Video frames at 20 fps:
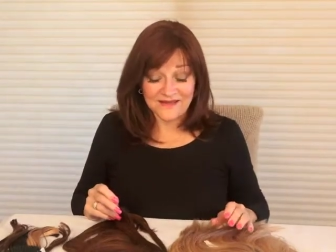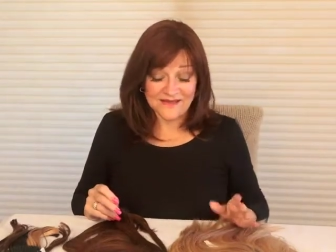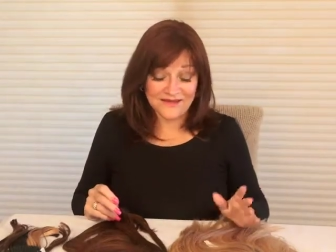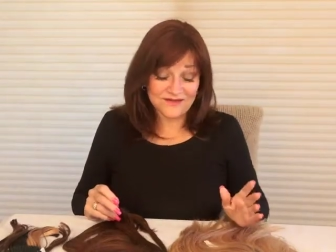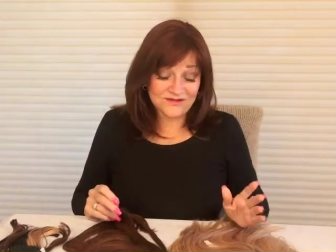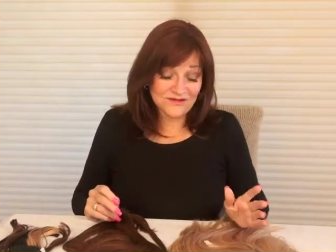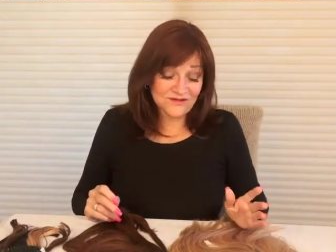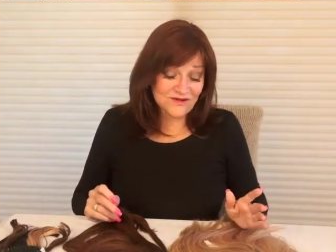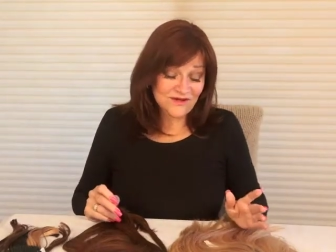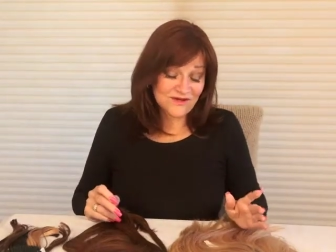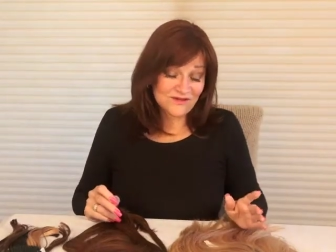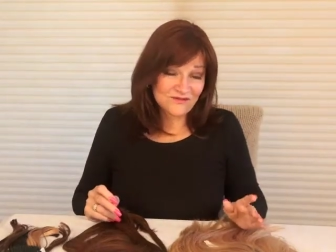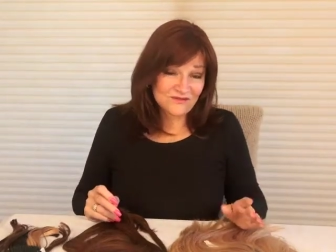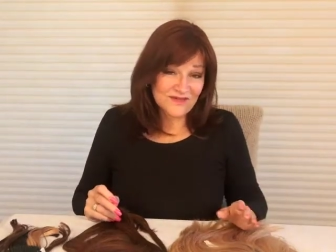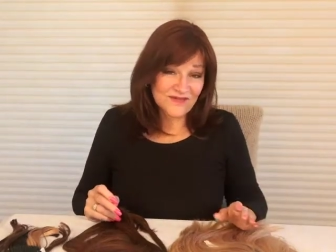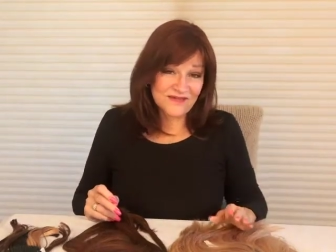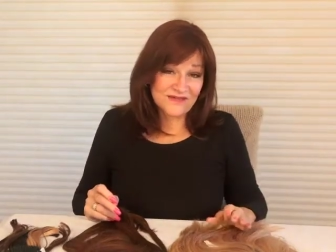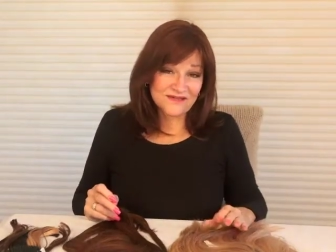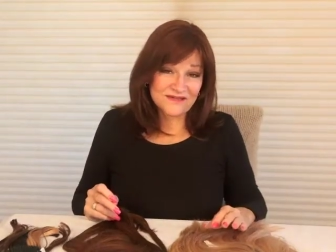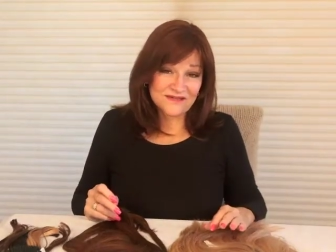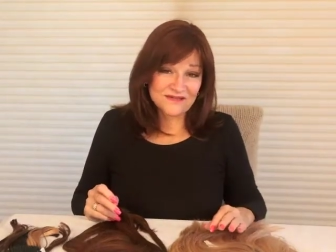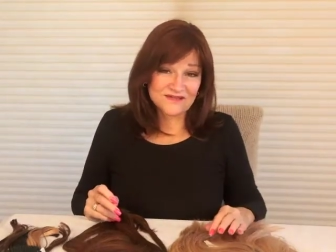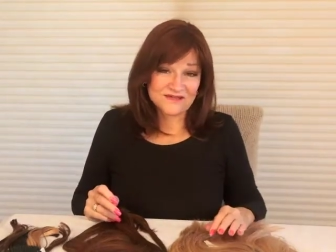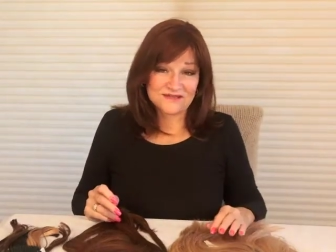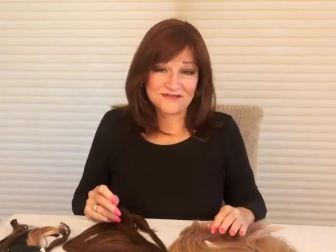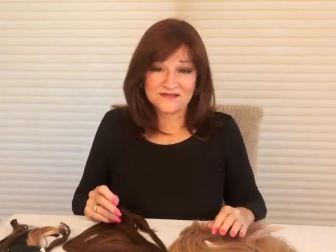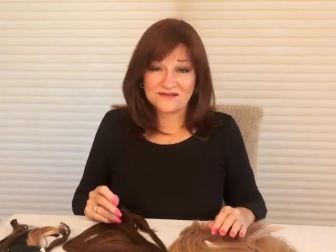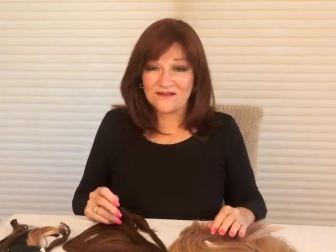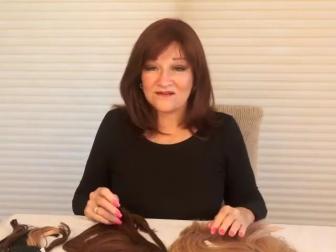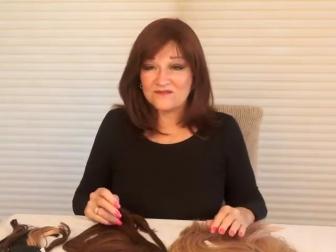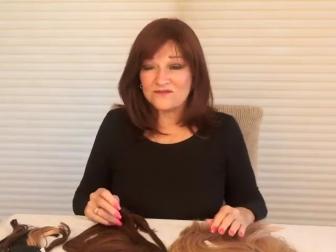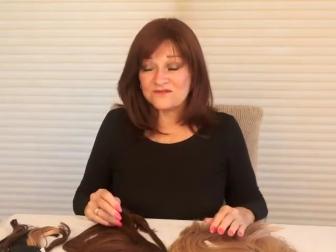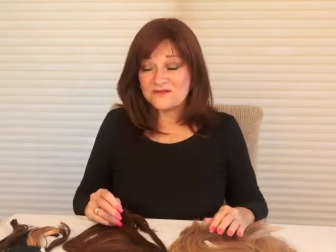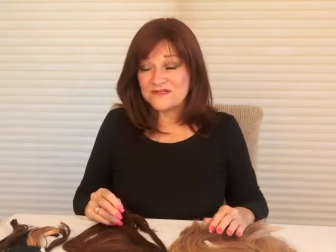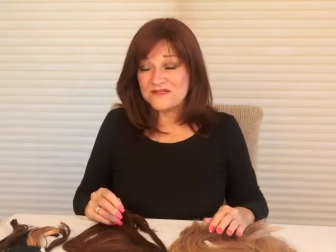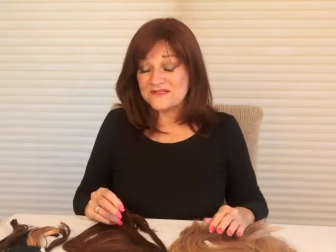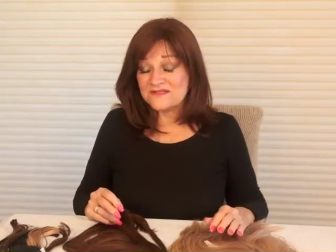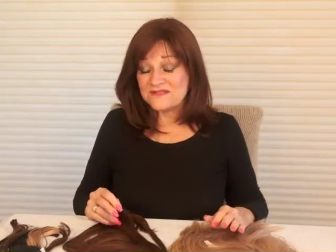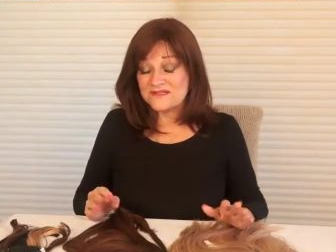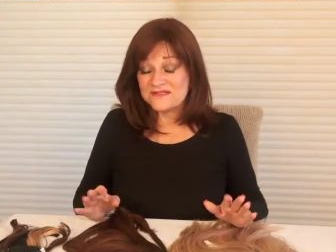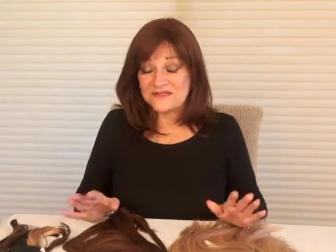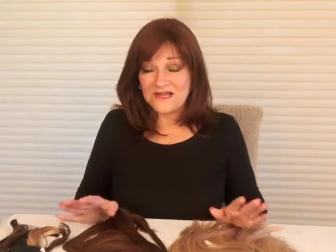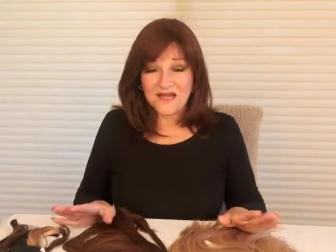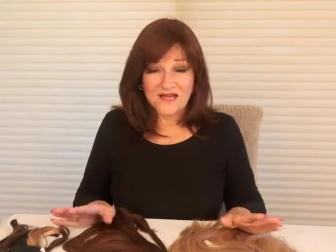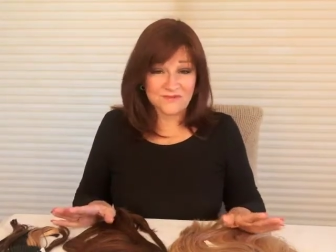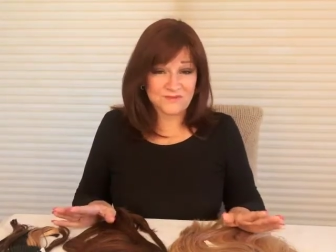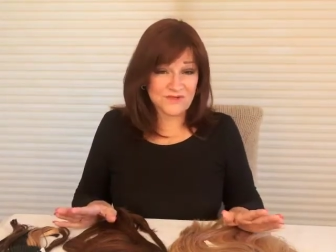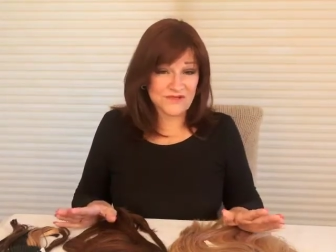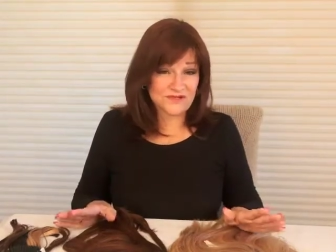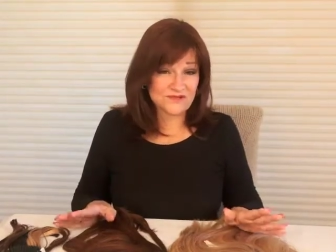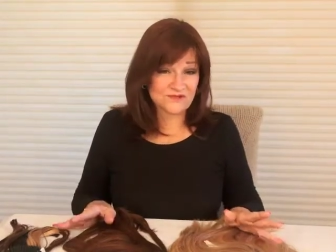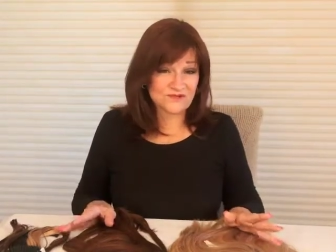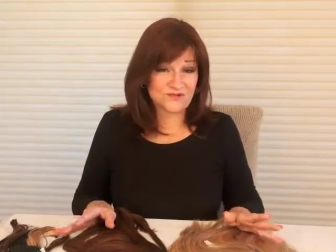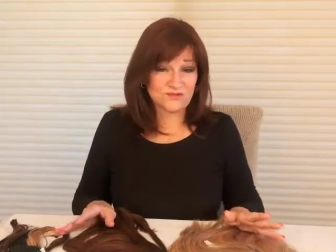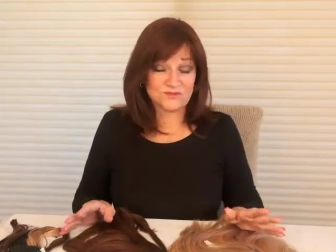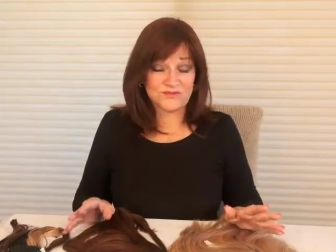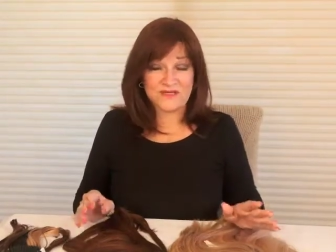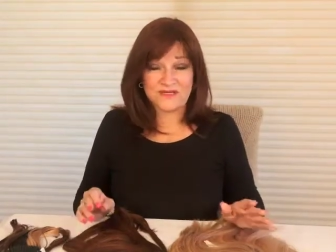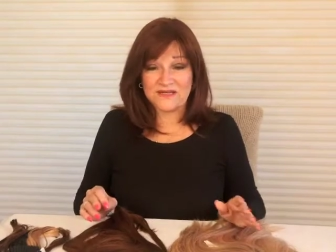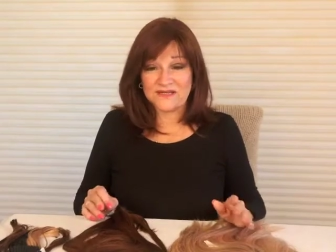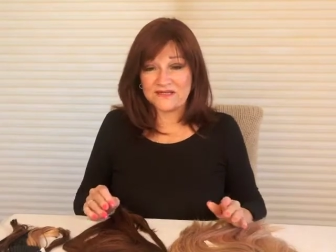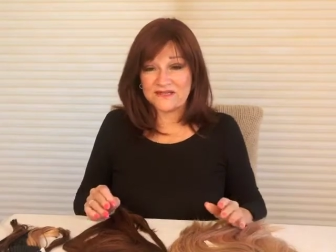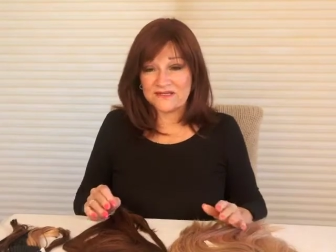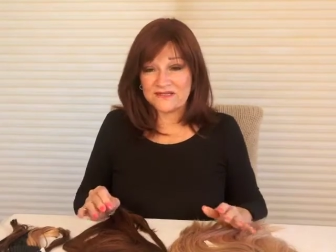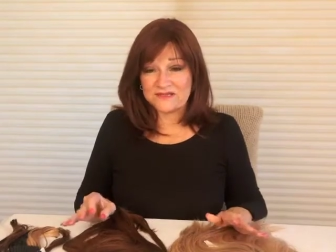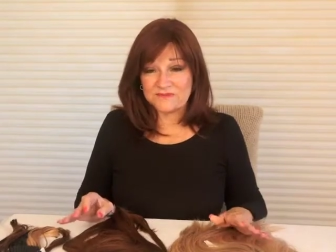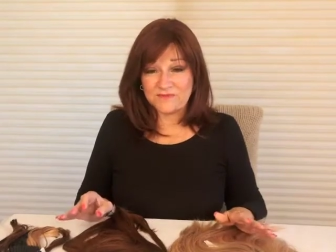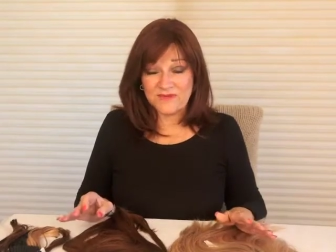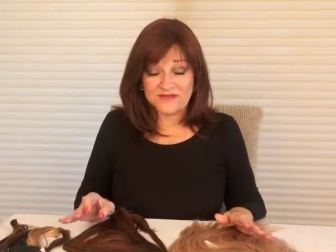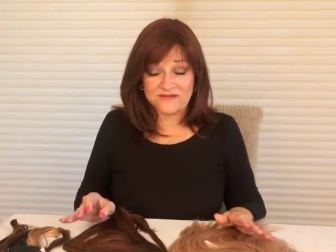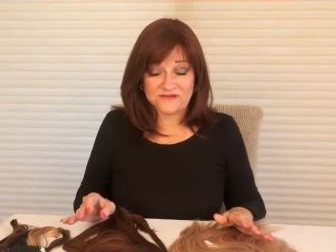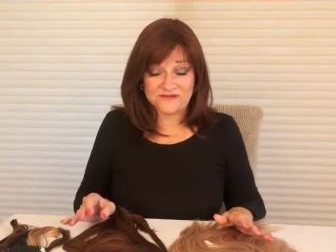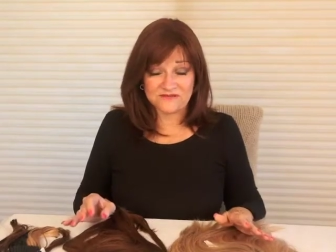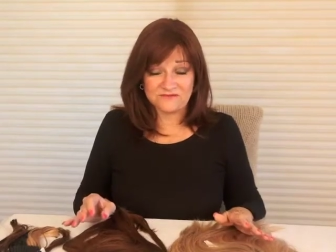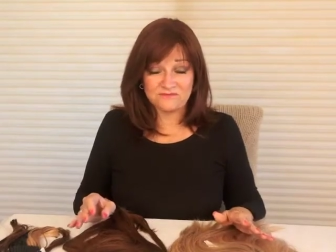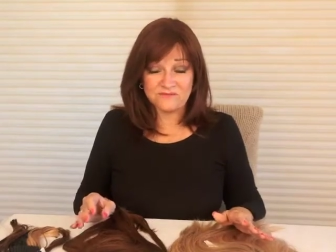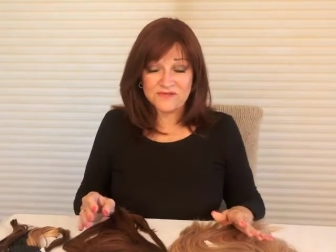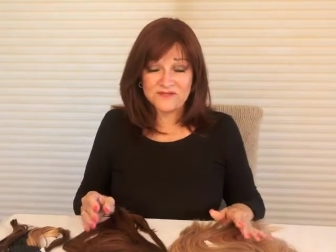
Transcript: And you know how that is. It's not only is it time consuming and expensive,